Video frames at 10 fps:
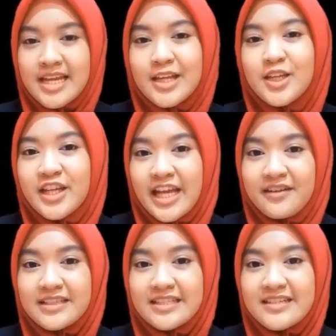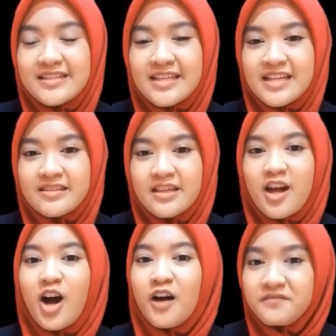The characteristics
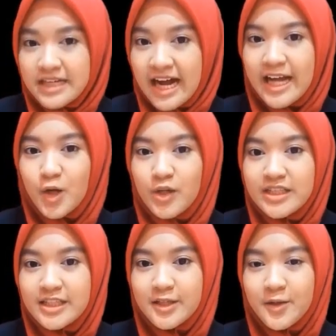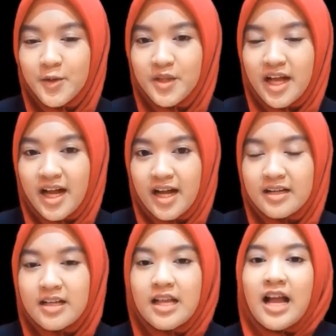of a high-quality coal are
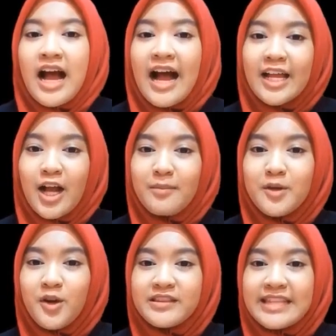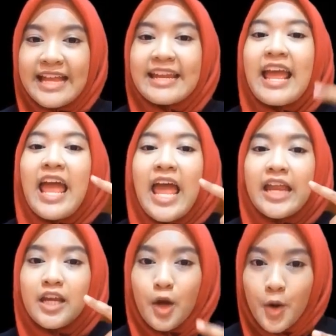high carbon content
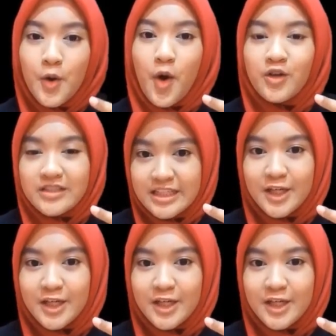and low oxygen